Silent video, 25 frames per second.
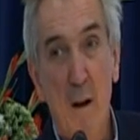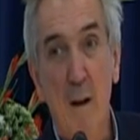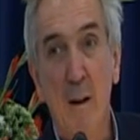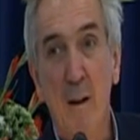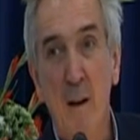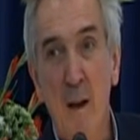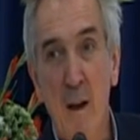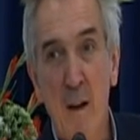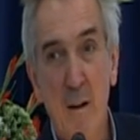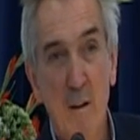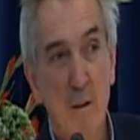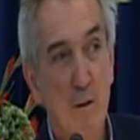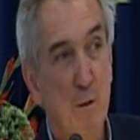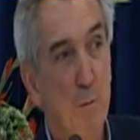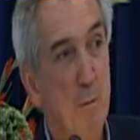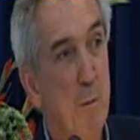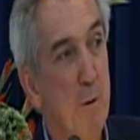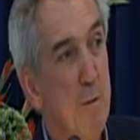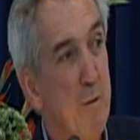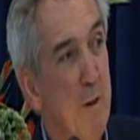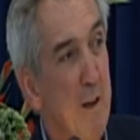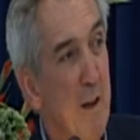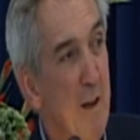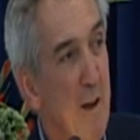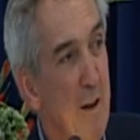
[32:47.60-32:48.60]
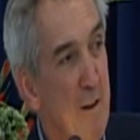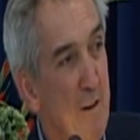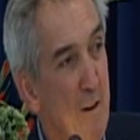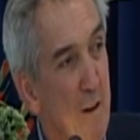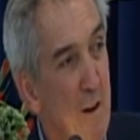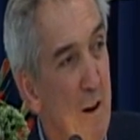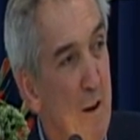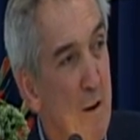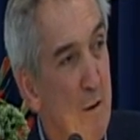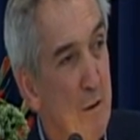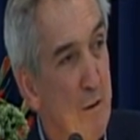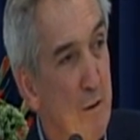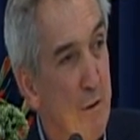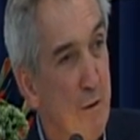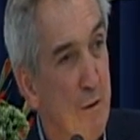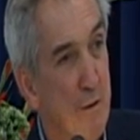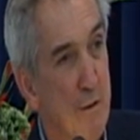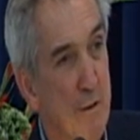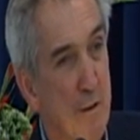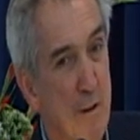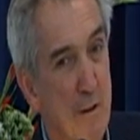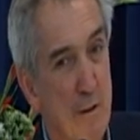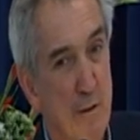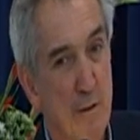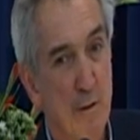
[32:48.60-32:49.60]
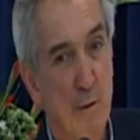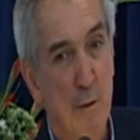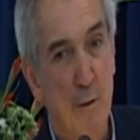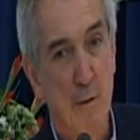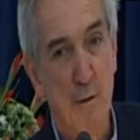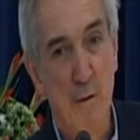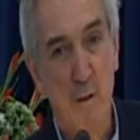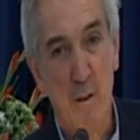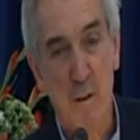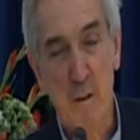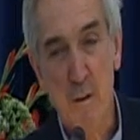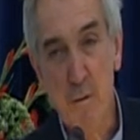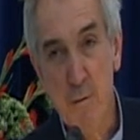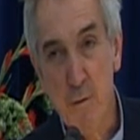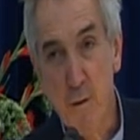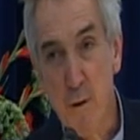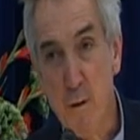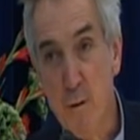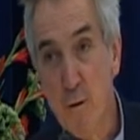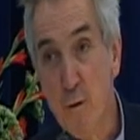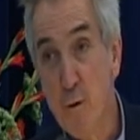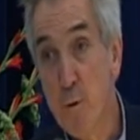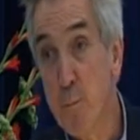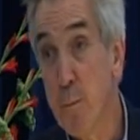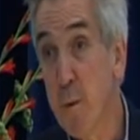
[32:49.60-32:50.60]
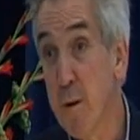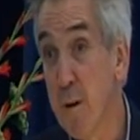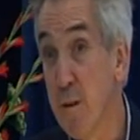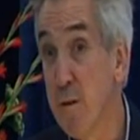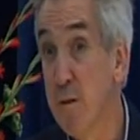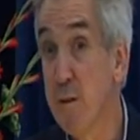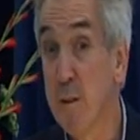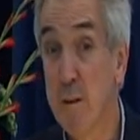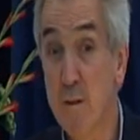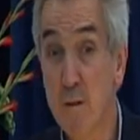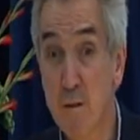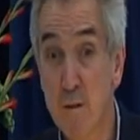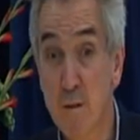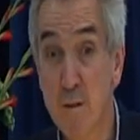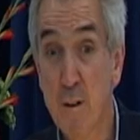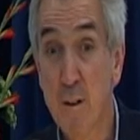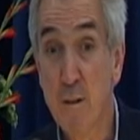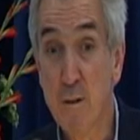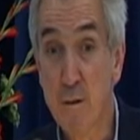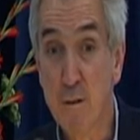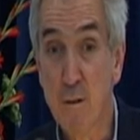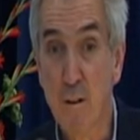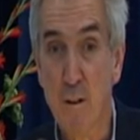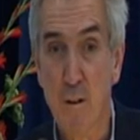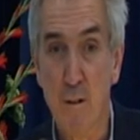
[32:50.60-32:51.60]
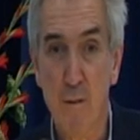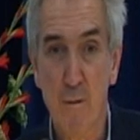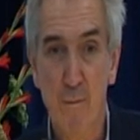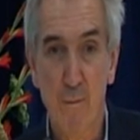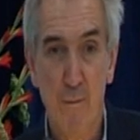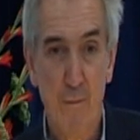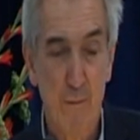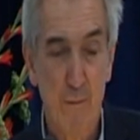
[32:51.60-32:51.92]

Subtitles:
Again, it's moving in and out of statistical significance, but it's consistent.